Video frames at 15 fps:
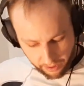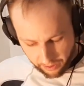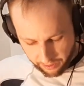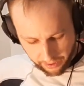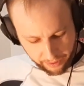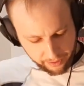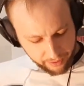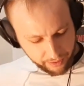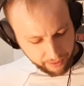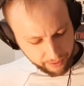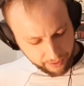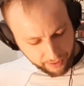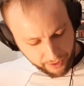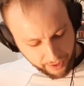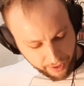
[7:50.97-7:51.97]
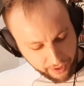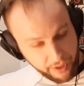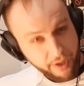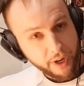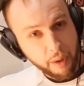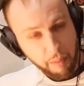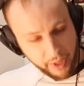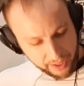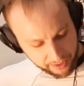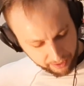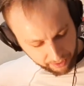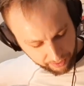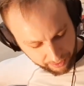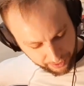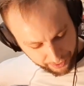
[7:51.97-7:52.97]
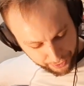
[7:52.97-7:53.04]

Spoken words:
That's amazing